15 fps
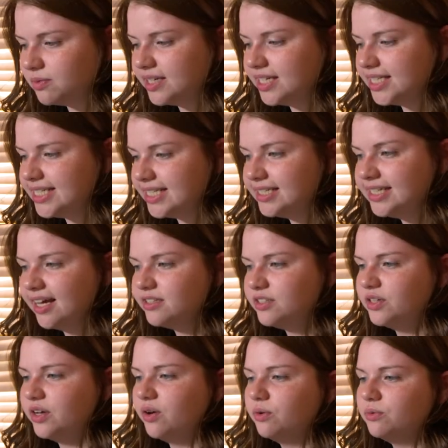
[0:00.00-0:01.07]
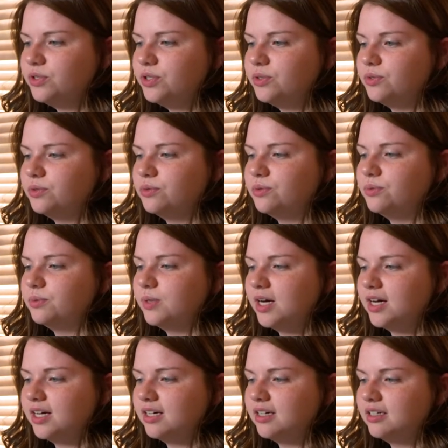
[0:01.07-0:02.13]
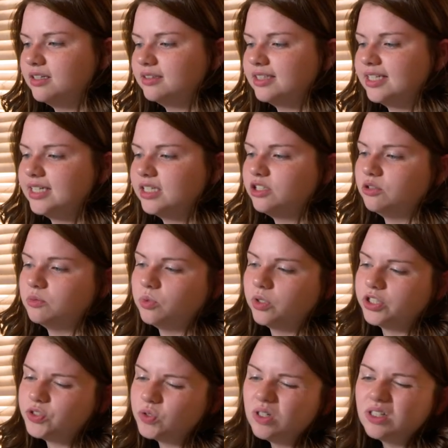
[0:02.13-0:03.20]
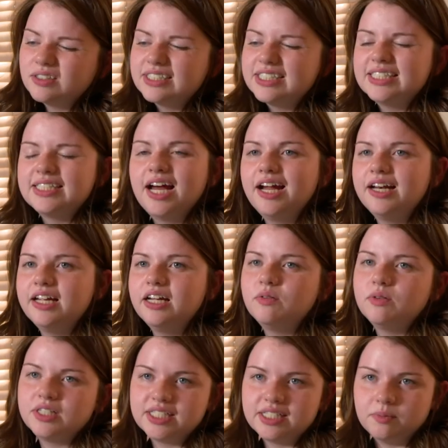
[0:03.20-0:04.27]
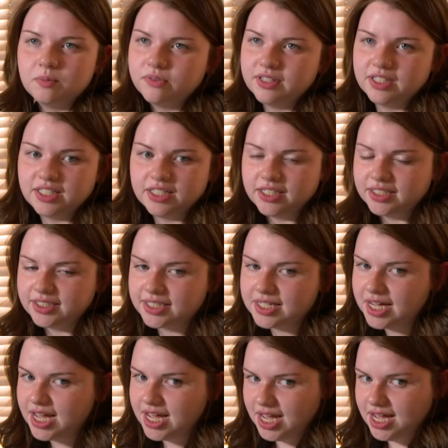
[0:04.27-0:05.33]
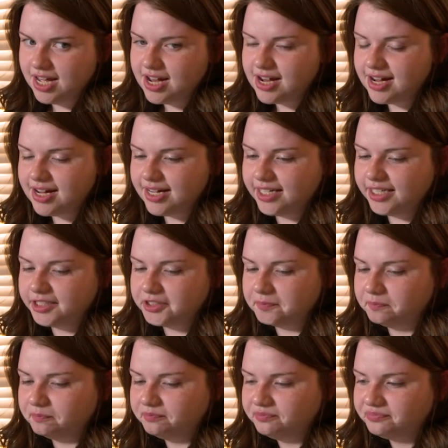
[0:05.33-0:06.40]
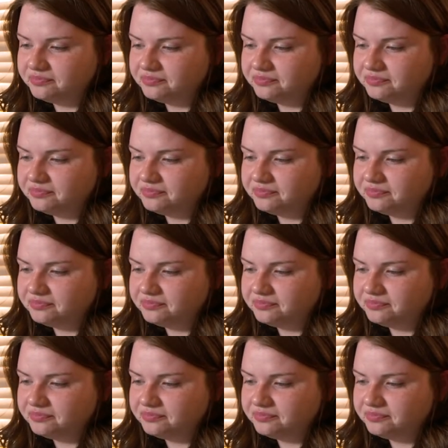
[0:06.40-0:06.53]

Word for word: We did get to go to uh, like Newport Historical Society, where some of the um,